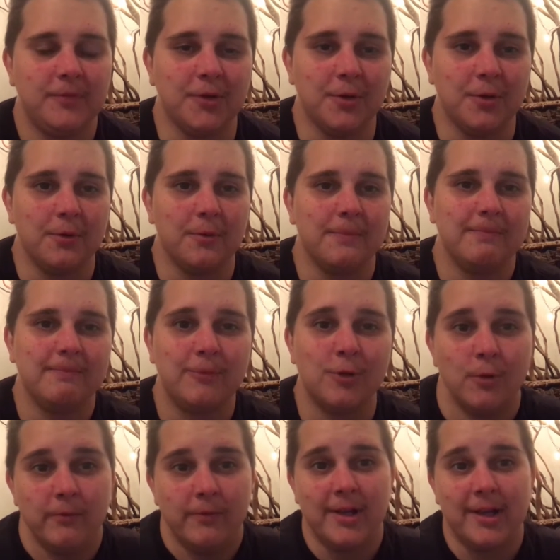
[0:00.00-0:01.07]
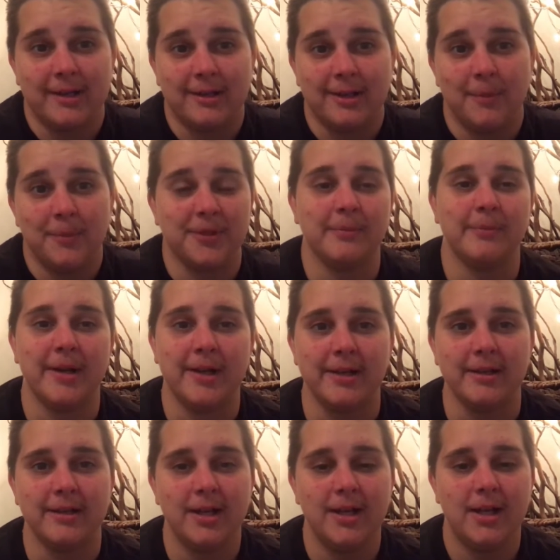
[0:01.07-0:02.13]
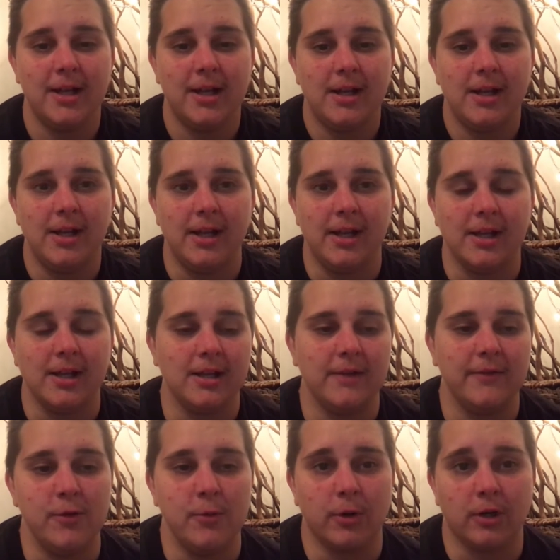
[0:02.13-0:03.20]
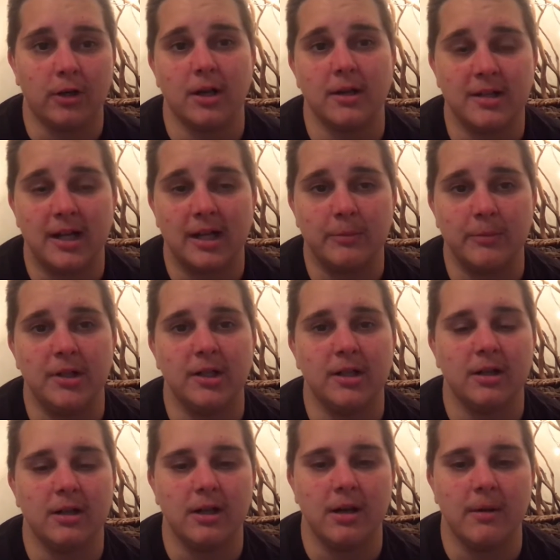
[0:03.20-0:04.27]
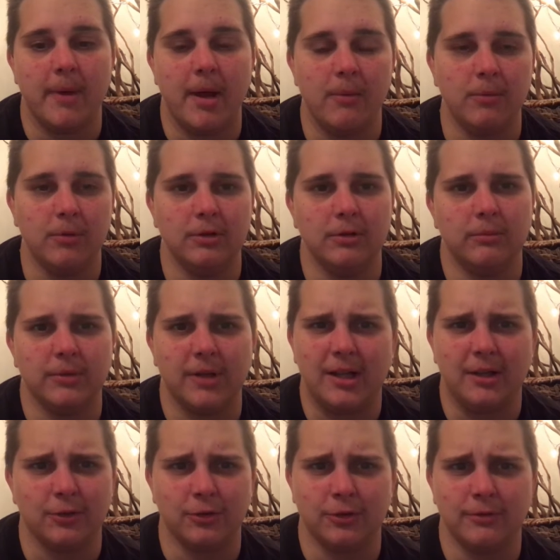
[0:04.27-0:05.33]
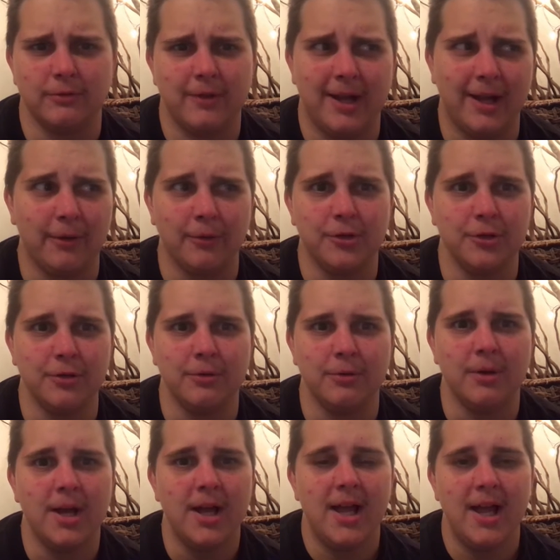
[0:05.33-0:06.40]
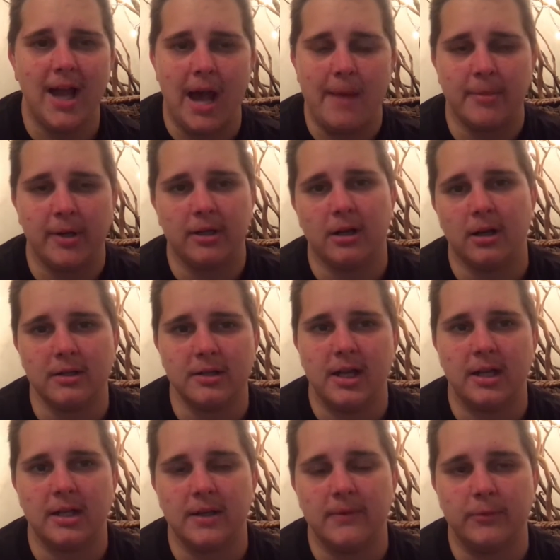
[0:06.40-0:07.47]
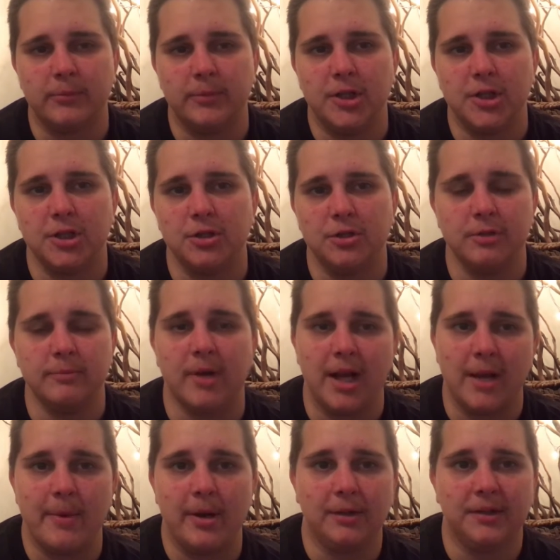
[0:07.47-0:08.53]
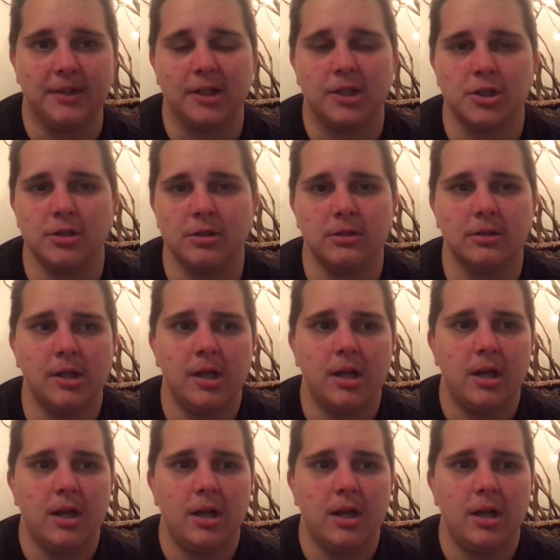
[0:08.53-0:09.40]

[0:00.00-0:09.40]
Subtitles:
So hopefully I can help somebody. And if you want to contact me, I will when I learn how to add my contact information to my About section.